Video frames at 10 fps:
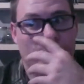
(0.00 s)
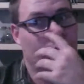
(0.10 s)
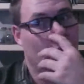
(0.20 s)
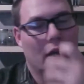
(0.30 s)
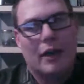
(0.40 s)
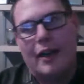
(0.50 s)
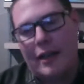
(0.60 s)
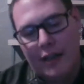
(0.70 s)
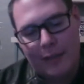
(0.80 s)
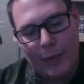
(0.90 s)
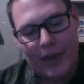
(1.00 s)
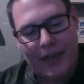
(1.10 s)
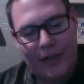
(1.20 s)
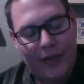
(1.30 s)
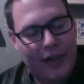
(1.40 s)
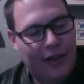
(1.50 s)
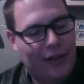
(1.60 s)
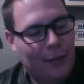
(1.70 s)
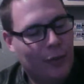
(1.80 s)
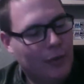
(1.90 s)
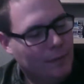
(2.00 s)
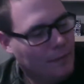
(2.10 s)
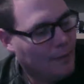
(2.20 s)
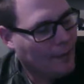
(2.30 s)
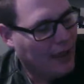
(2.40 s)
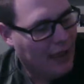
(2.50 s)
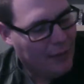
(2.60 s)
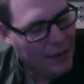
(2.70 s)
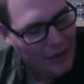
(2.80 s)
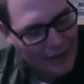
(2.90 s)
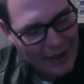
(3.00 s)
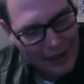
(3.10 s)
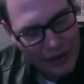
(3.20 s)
All right, key spread is very simple. I know you can't